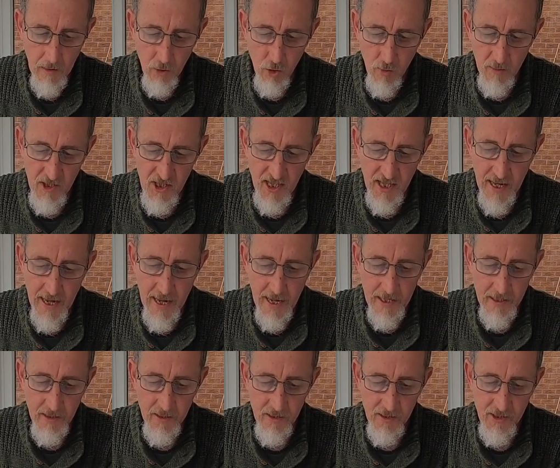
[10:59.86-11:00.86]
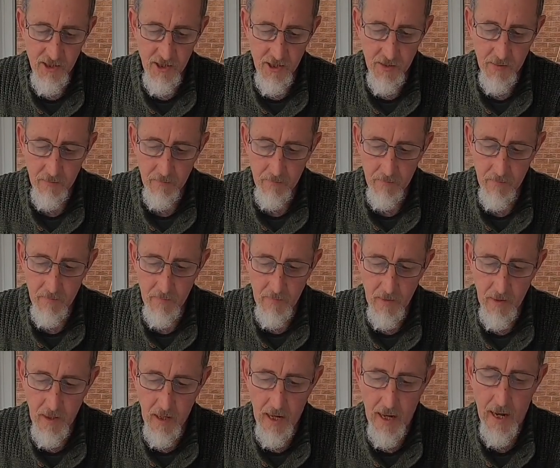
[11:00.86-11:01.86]
Coming to the end,
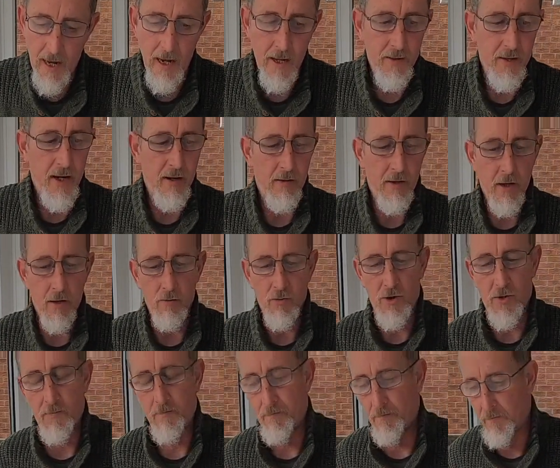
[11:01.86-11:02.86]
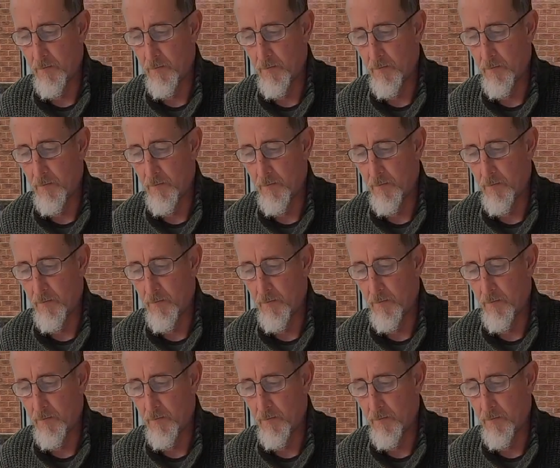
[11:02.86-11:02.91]
and there it goes.